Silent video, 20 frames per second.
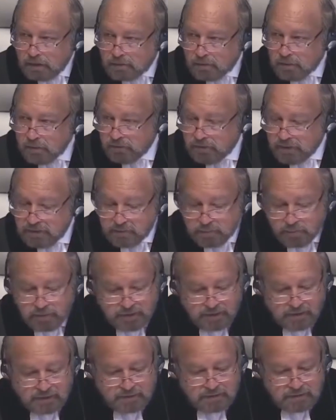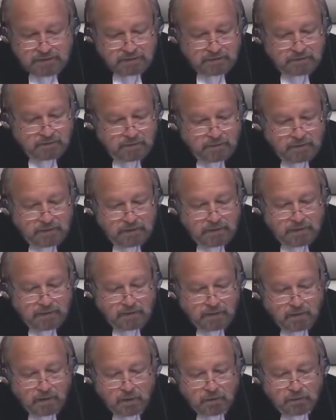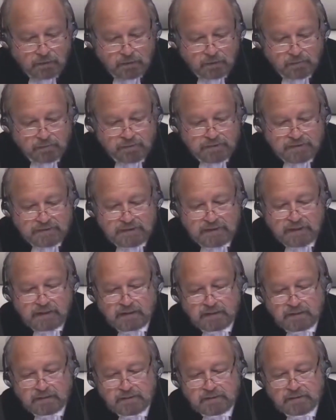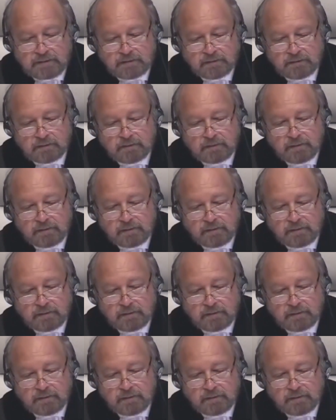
So this brings the oral proceedings